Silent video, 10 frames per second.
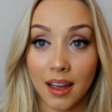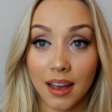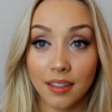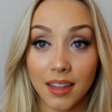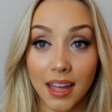
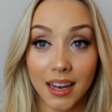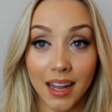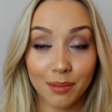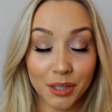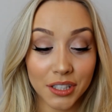And then
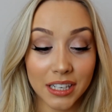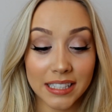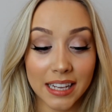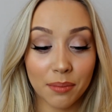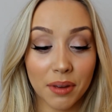I'm just going
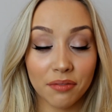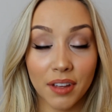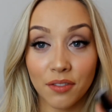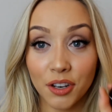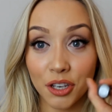to take my
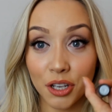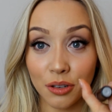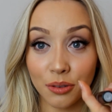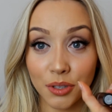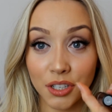favourite
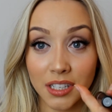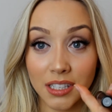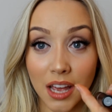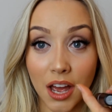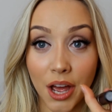nude, which
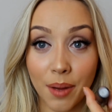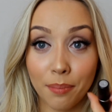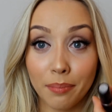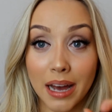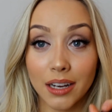is
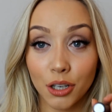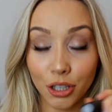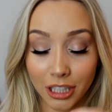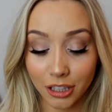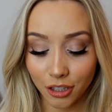MAC
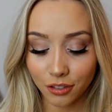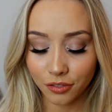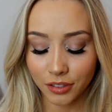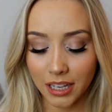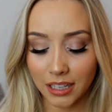Honey
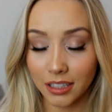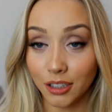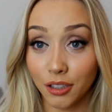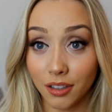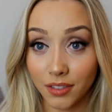Love, and I
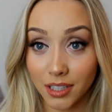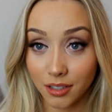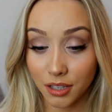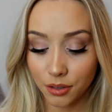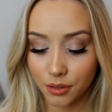love this
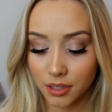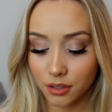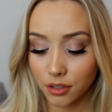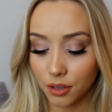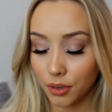nude,
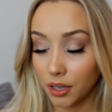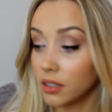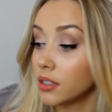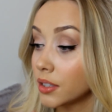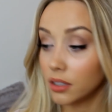it's so nice.